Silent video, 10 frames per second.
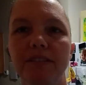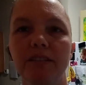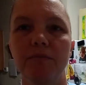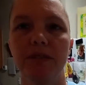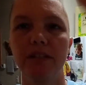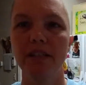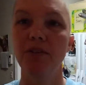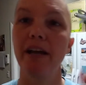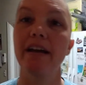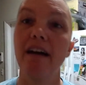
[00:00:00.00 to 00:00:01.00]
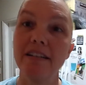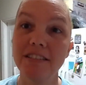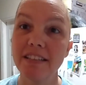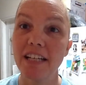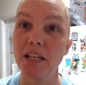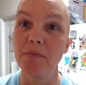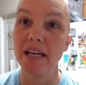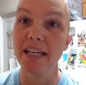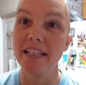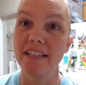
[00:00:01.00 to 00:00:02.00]
I have some really great congee that I
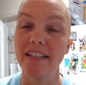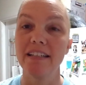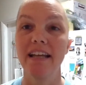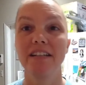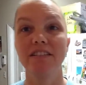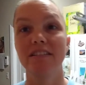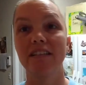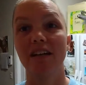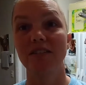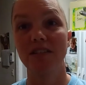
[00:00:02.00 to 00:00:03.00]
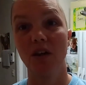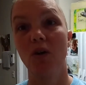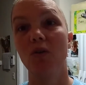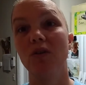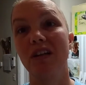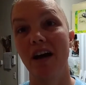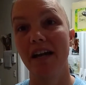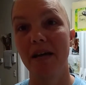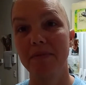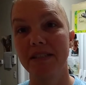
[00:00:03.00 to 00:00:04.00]
made, and that just sounds so
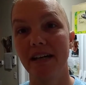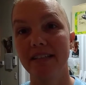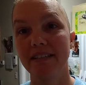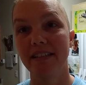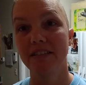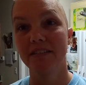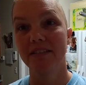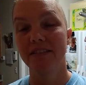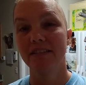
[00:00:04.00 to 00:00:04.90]
non-appetizing.